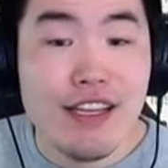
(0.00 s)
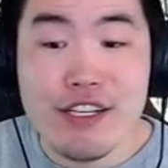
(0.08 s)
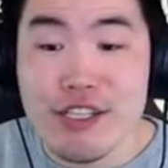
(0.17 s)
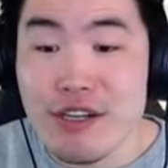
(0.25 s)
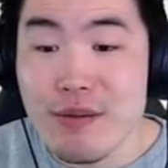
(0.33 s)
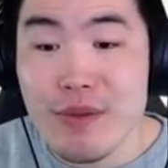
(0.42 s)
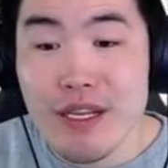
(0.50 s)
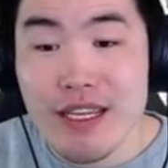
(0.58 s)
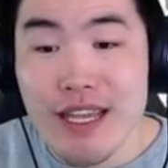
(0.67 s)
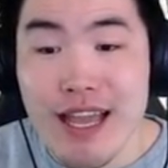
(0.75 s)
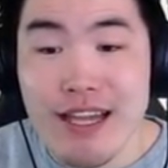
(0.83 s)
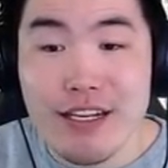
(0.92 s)

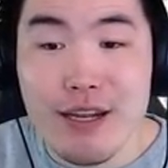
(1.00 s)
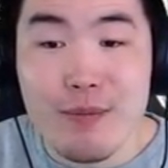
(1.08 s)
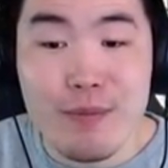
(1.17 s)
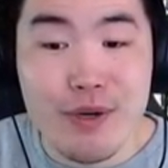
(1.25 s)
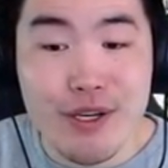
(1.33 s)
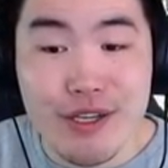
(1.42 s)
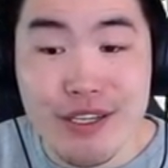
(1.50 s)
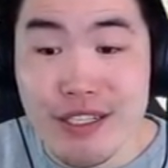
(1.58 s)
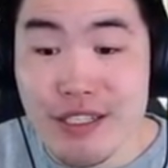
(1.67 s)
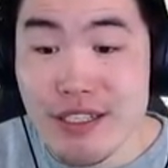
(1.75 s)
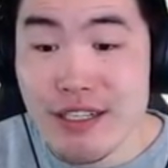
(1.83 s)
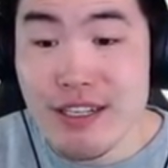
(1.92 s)
Germany at
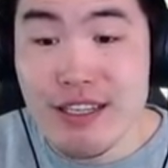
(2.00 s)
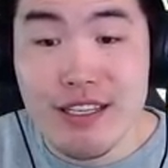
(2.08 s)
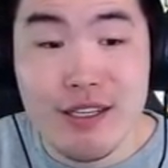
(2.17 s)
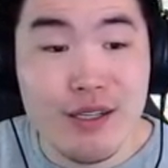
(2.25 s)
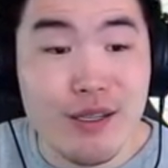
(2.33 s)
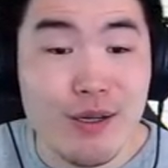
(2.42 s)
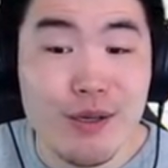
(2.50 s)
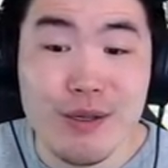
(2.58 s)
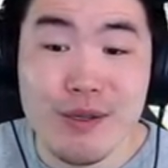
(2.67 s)
number oh,